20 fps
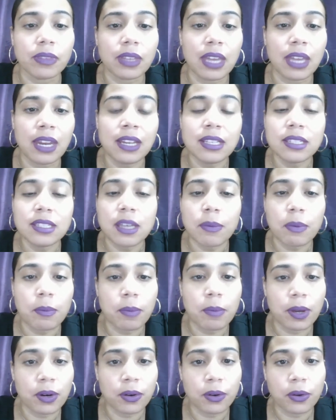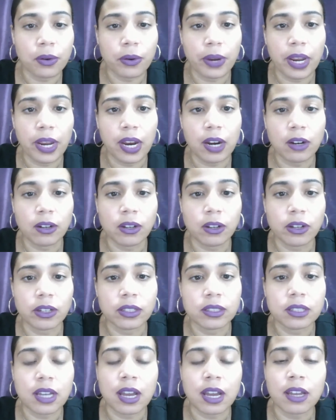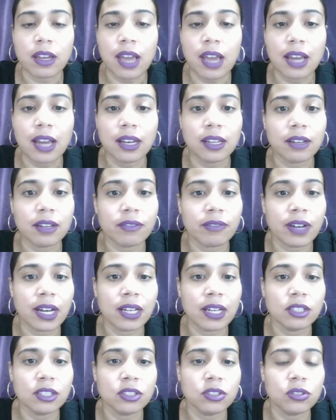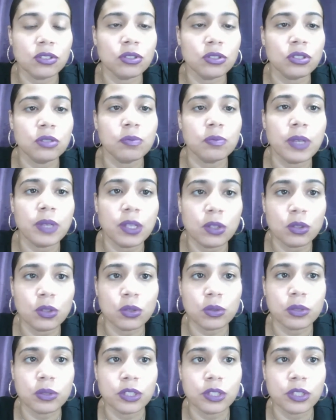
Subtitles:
Any type of medical hair loss, I highly advise to speak to a